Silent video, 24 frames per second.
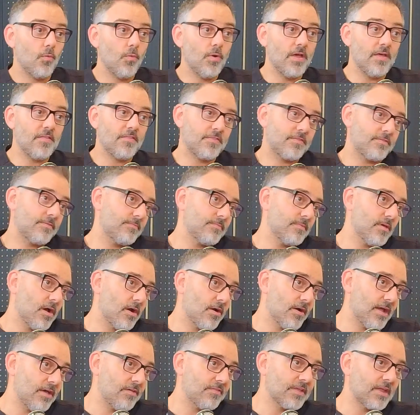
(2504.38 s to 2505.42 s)
with
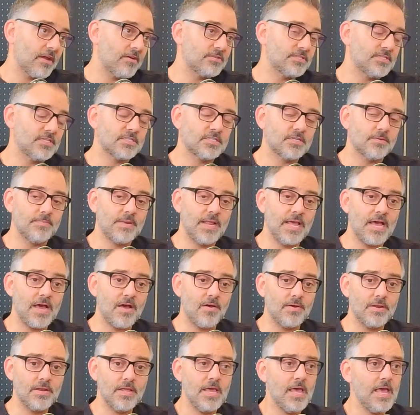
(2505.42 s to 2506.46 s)
our healthcare system
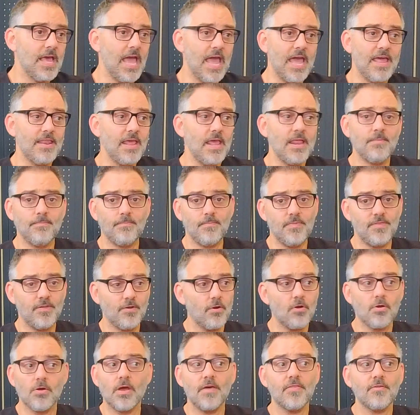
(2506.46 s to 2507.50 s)
now, and
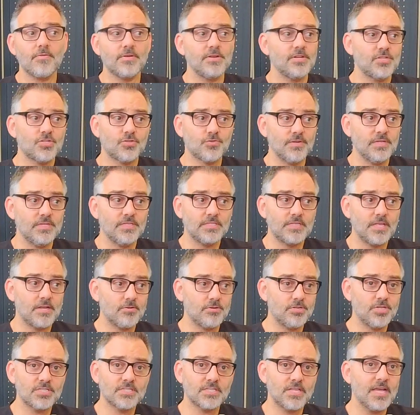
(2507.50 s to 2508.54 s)
there are other industries that are
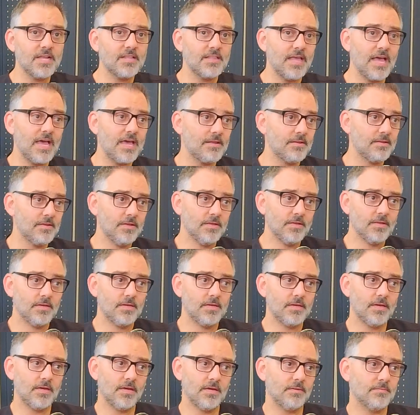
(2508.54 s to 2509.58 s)
just like that.
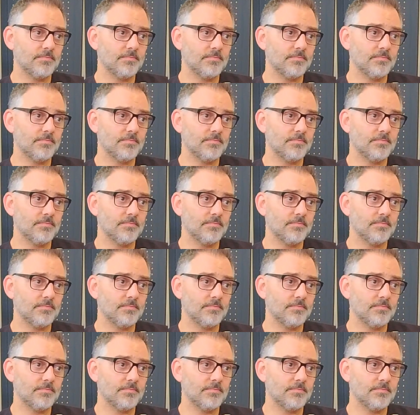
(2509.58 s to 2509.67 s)
Um,